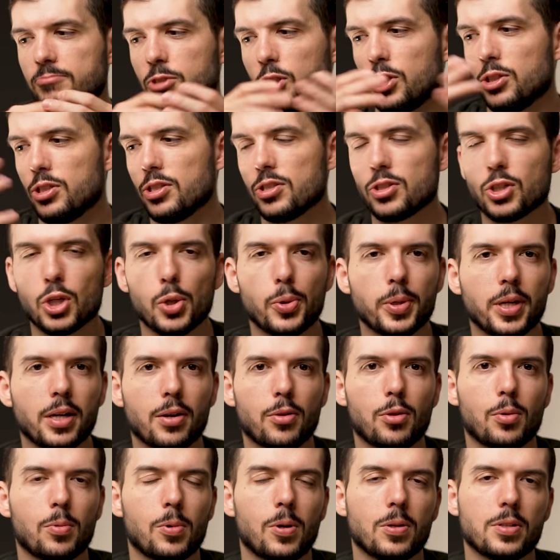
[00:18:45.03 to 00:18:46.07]
You're just going out
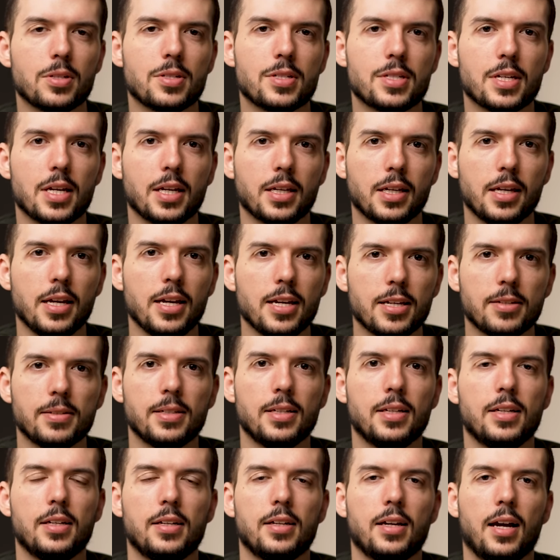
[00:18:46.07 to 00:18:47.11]
to the world and saying, hey,
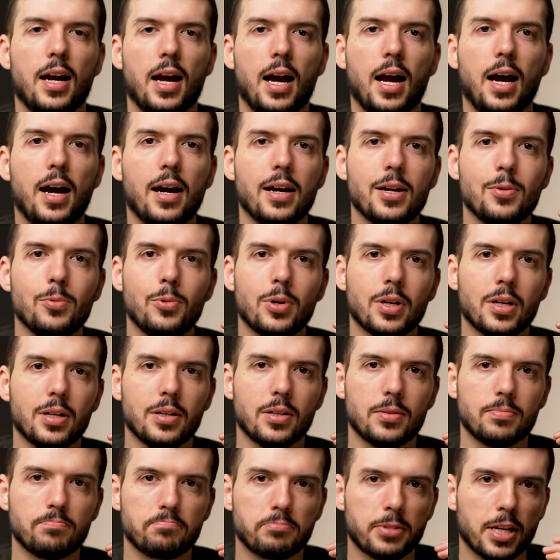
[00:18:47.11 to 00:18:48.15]
I want
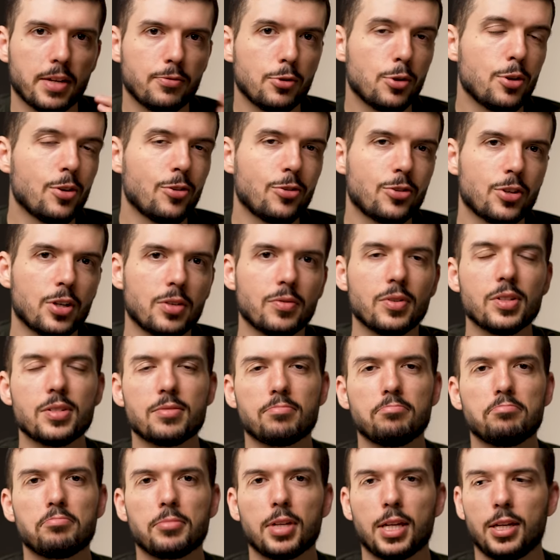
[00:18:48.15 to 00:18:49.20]
to give you this service.
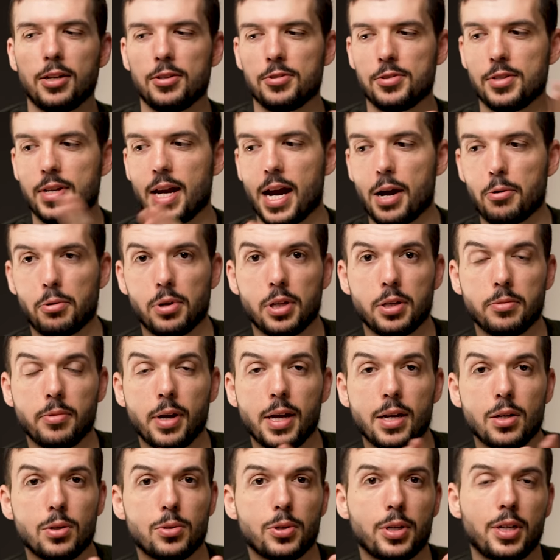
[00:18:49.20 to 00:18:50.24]
Here's an hourly
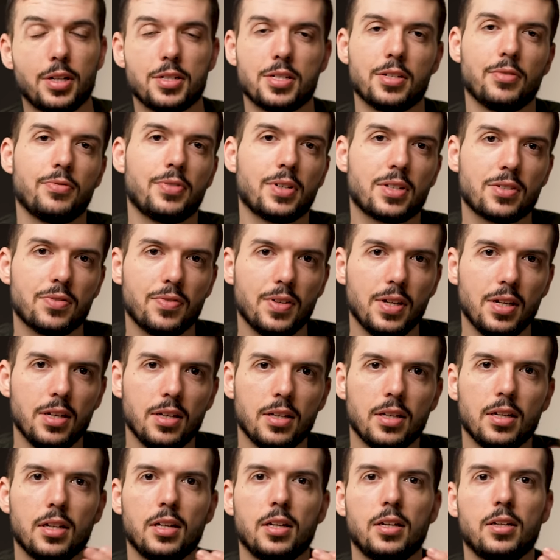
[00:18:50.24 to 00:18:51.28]
rate or here's a fixed
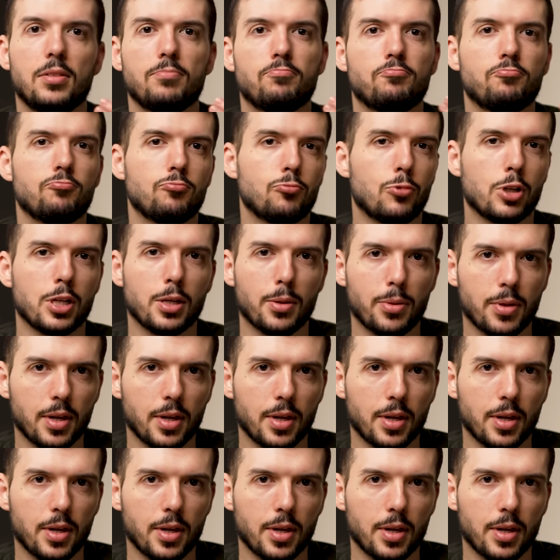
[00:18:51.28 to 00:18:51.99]
fee. What do you